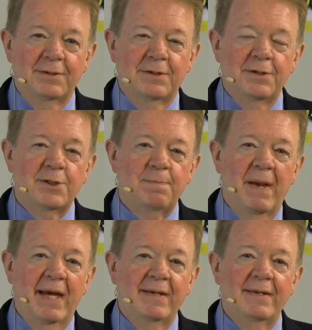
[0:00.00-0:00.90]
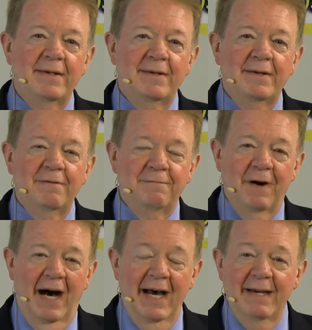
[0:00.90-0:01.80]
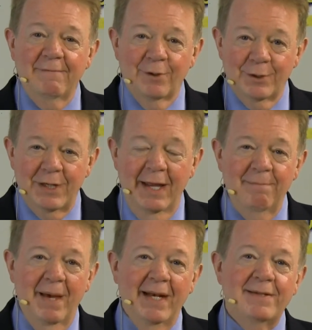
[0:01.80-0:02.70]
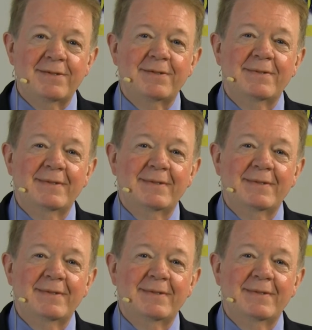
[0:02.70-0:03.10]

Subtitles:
to spend 5 or 10 minutes